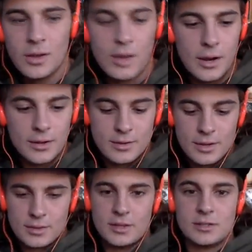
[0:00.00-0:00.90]
and it's
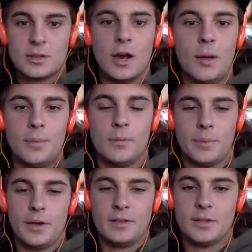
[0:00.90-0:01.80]
like they just copy and
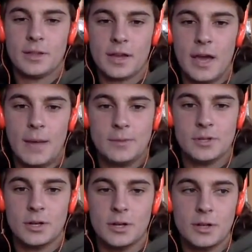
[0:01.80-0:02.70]
pasted the
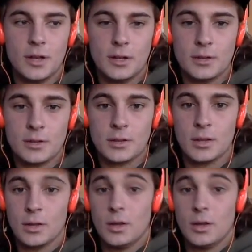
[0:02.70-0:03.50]
caption, and then it's